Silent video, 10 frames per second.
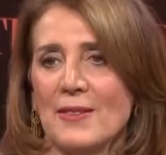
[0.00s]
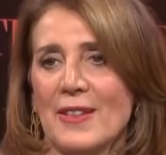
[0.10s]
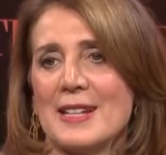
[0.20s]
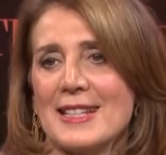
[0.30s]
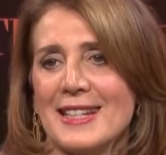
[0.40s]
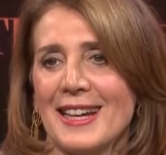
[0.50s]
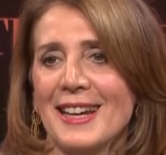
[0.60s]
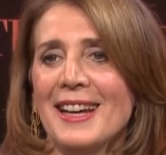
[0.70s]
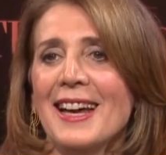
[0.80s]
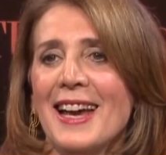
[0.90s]
investing
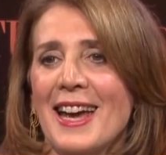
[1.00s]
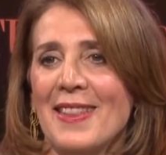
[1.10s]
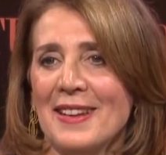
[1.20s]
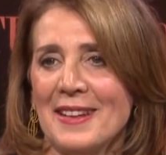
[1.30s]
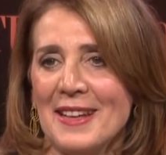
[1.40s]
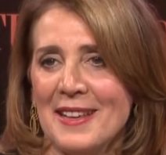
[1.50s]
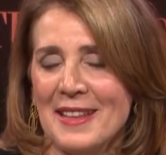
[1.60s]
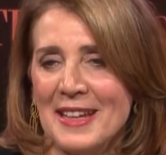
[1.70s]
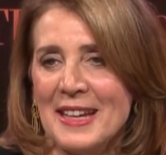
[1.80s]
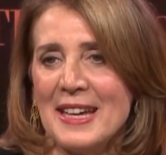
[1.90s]
in
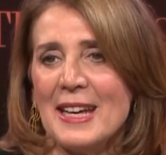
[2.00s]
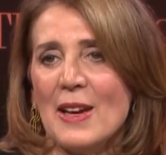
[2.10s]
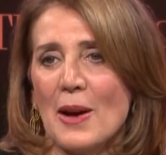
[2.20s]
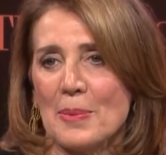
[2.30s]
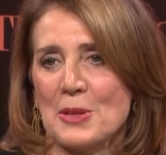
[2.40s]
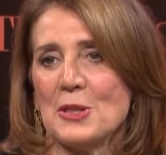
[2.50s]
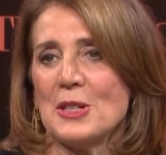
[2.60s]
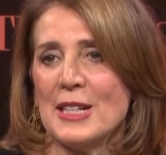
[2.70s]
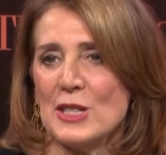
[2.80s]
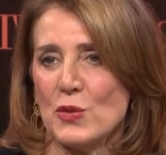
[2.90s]
the key
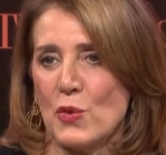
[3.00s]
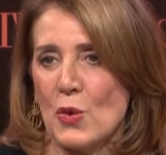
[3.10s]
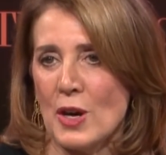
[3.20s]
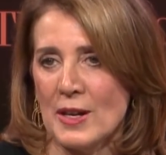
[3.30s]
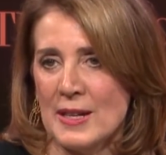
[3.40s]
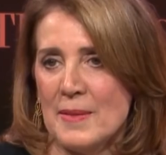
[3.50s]
opportunities for